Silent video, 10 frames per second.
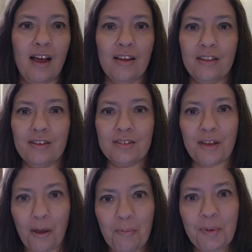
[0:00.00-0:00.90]
other's
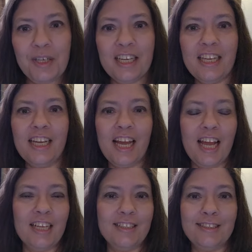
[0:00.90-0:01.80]
company
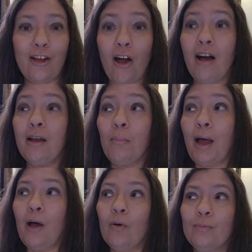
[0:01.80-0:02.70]
and talk
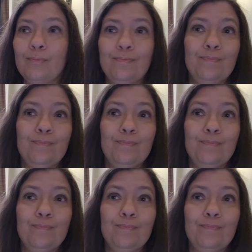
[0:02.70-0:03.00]
about